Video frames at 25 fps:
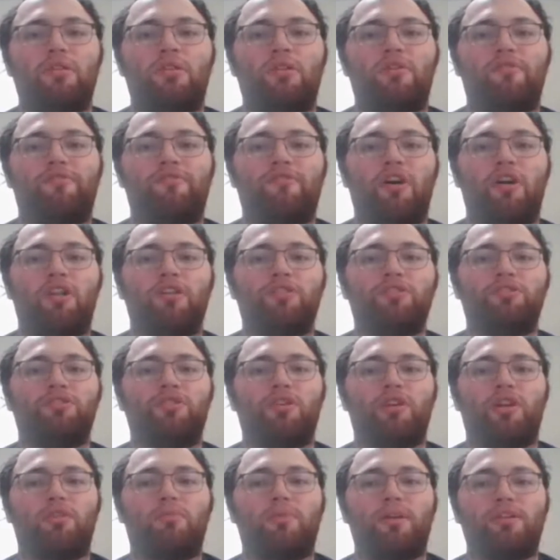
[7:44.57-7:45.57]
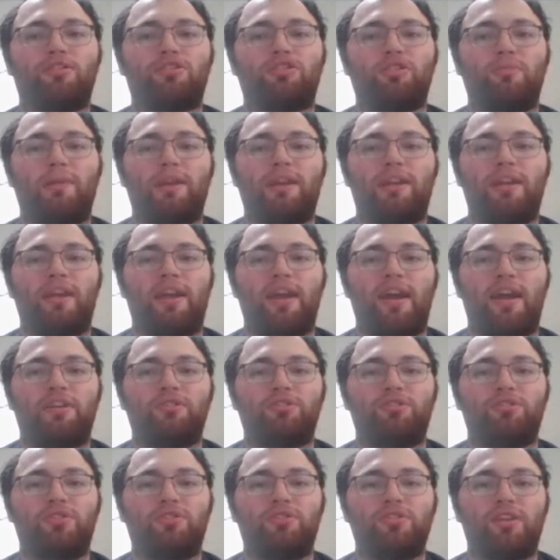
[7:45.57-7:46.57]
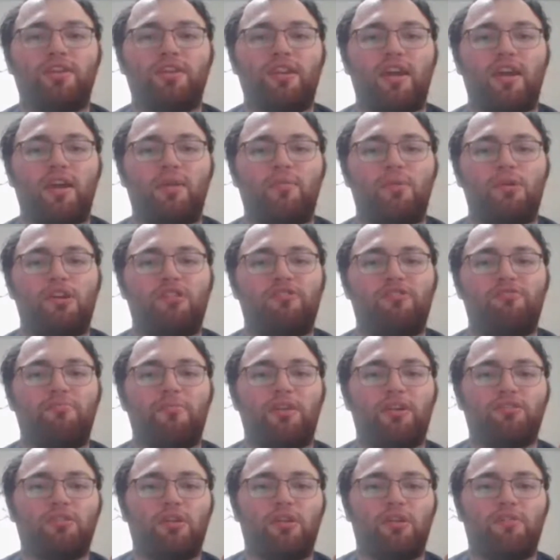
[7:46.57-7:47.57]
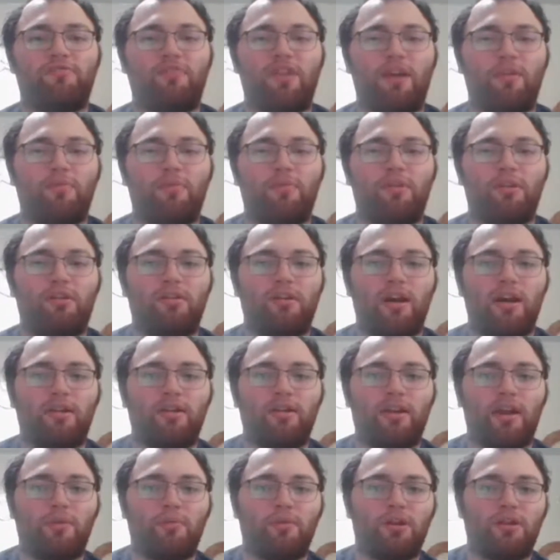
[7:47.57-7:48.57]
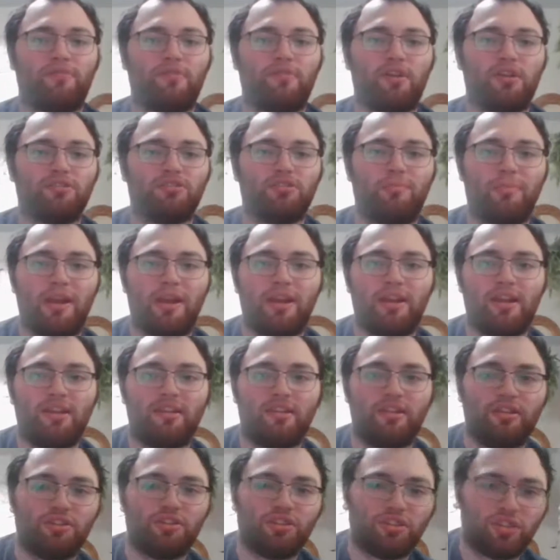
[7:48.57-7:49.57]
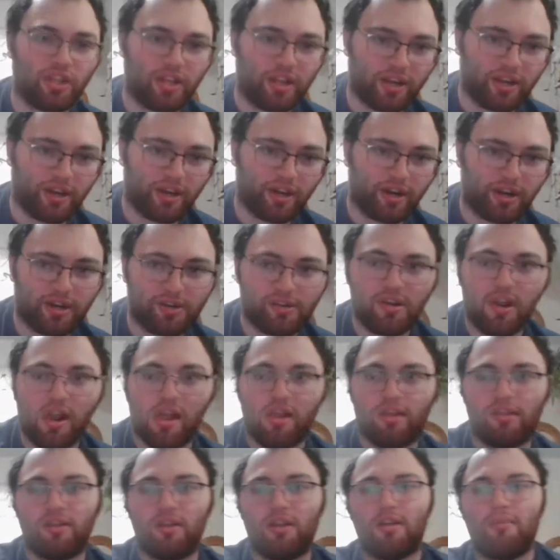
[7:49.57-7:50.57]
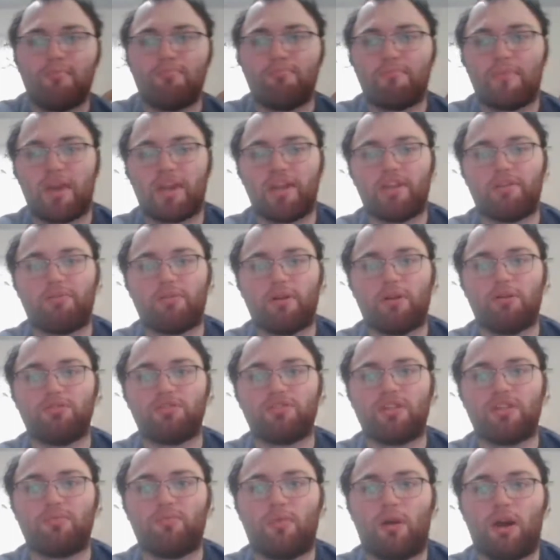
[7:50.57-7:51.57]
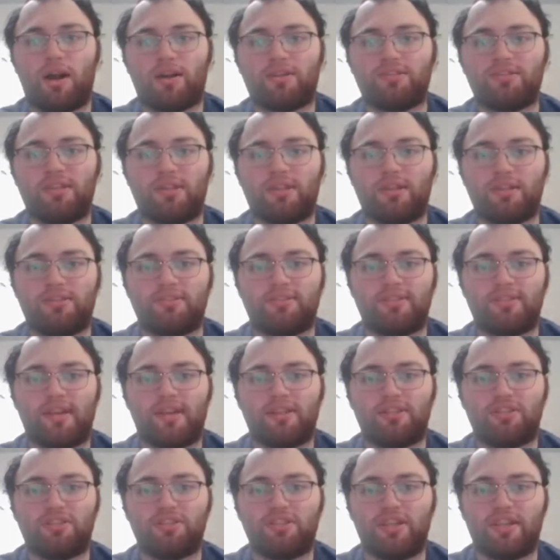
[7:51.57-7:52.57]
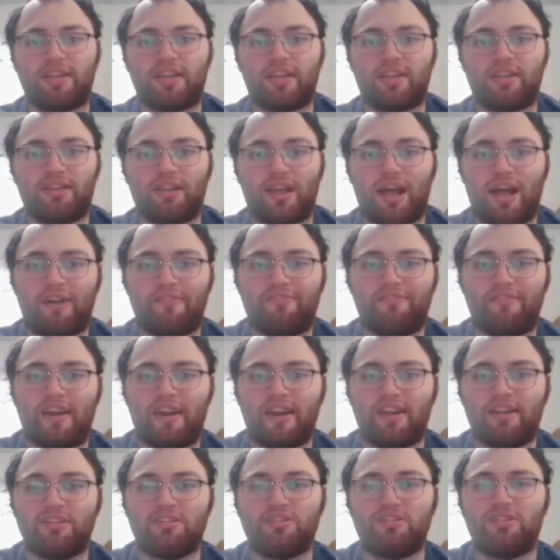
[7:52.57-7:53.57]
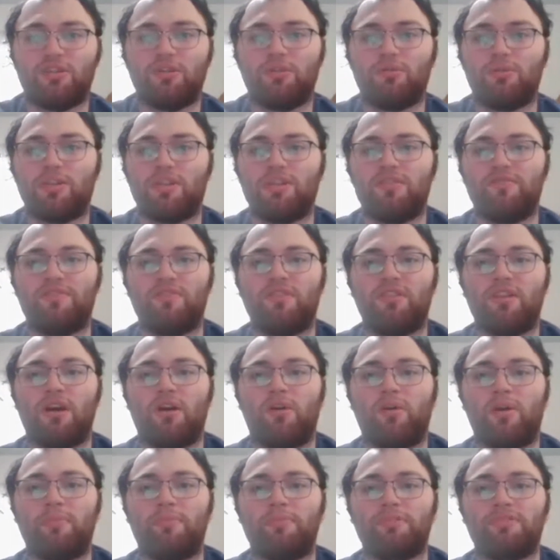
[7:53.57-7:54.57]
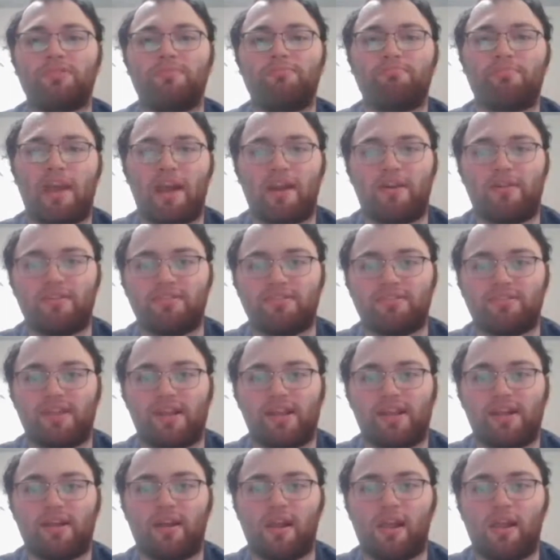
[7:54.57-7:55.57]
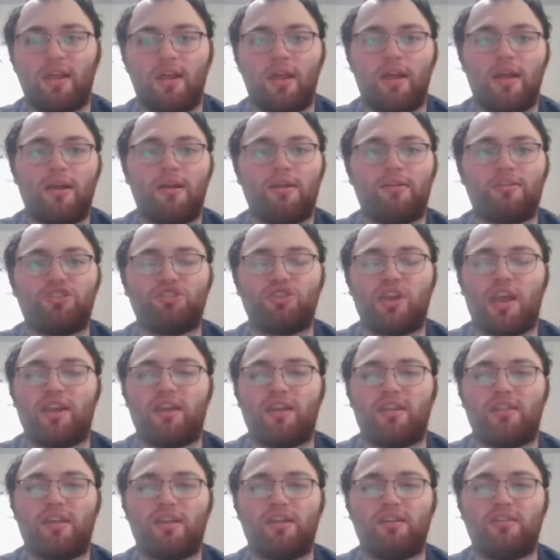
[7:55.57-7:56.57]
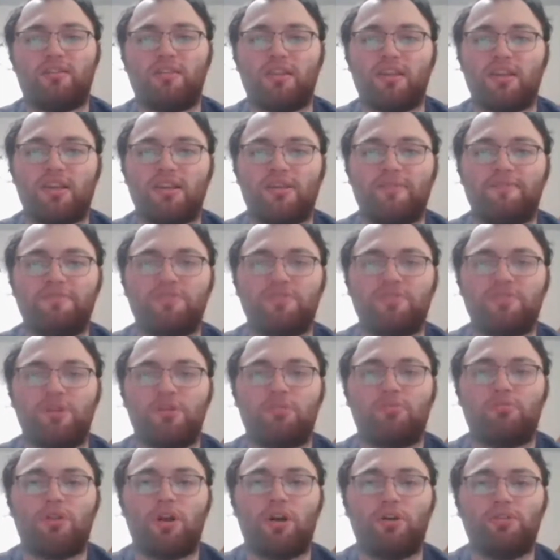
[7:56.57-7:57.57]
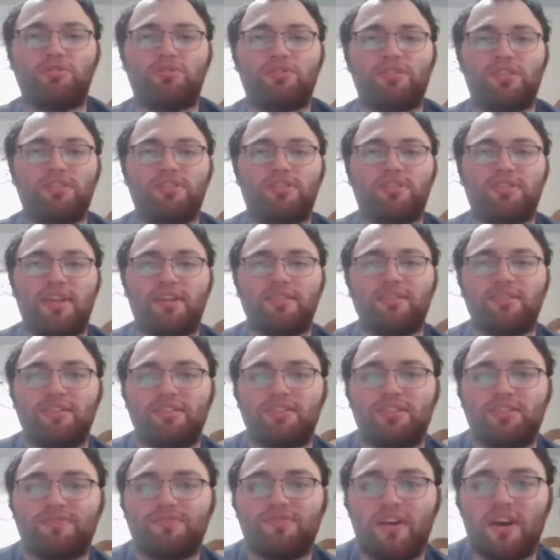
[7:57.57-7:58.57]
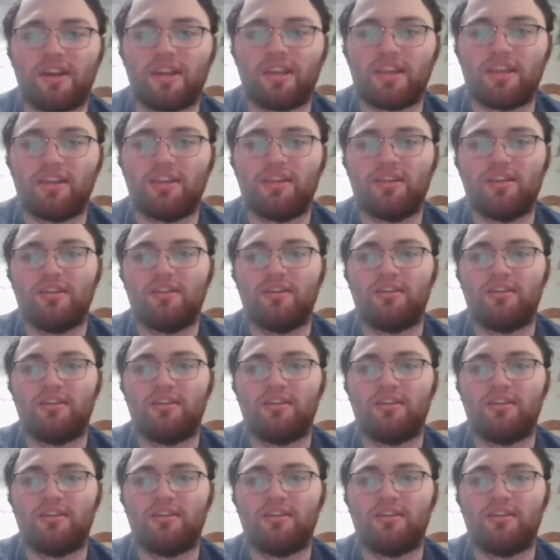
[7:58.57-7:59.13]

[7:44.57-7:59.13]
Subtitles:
falling during a WrestleMania entrance on night one of WrestleMania this year. Mandy Rose then walks in and says she can laugh at it too, even though it was embarrassing. Shayna then leaves. Rose then says it's funny